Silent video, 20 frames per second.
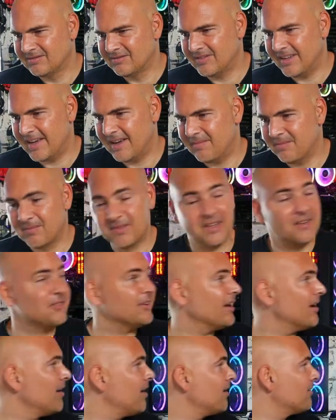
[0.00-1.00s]
Yeah, that's
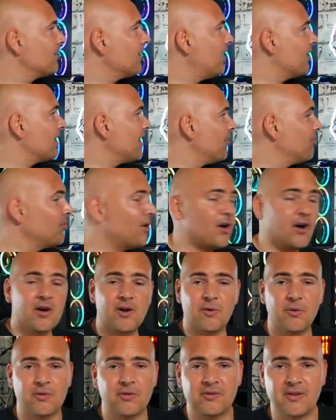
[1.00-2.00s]
it. I'll get off my high
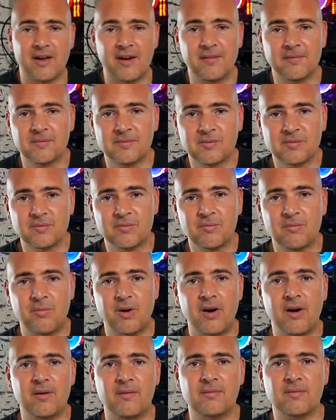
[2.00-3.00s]
horse now.
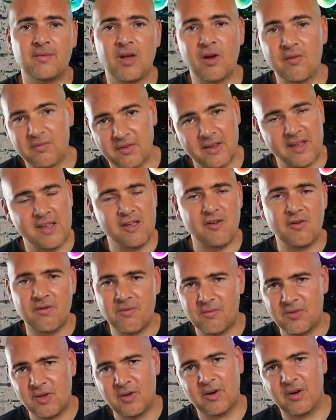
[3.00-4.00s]
But hopefully
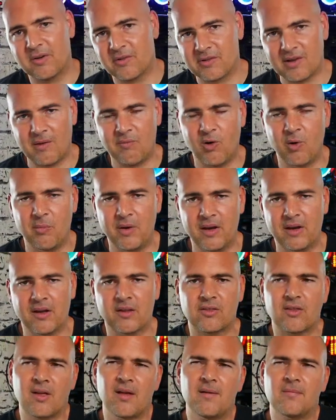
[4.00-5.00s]
you can understand what I mean.
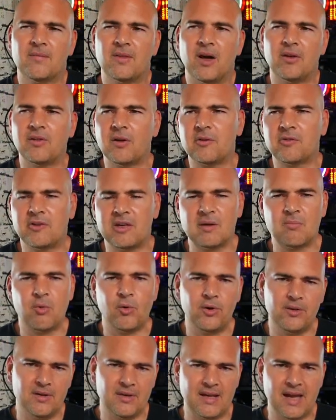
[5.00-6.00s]
I don't see the
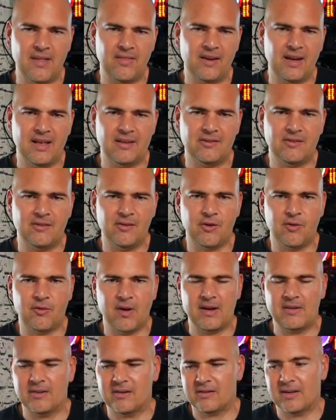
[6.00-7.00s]
point of getting the latest and
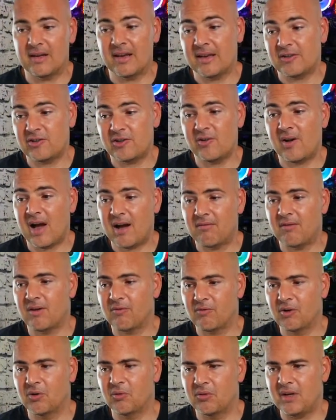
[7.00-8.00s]
greatest unless you have a
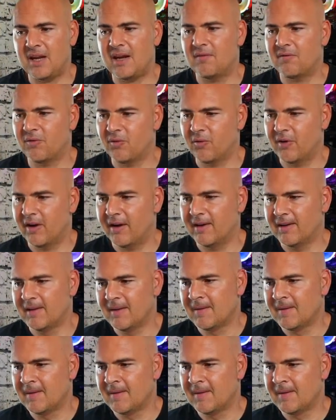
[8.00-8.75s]
real need for it.